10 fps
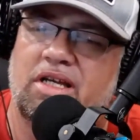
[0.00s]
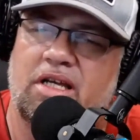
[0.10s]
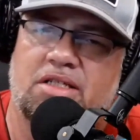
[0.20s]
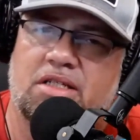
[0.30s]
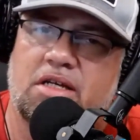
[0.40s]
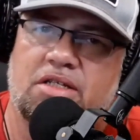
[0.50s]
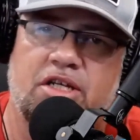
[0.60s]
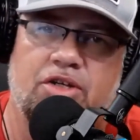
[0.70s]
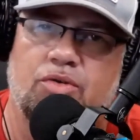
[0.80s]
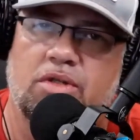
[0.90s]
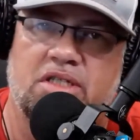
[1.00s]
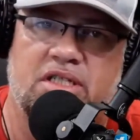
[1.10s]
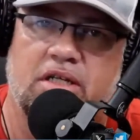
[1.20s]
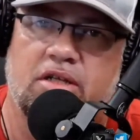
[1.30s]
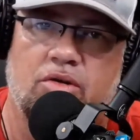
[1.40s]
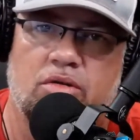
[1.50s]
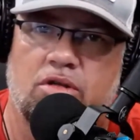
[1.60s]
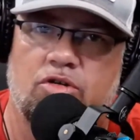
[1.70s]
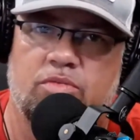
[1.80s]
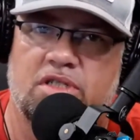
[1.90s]
He's continually said that
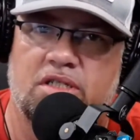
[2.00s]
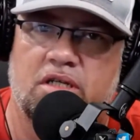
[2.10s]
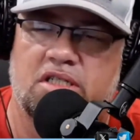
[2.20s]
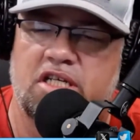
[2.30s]
Oklahoma sucks.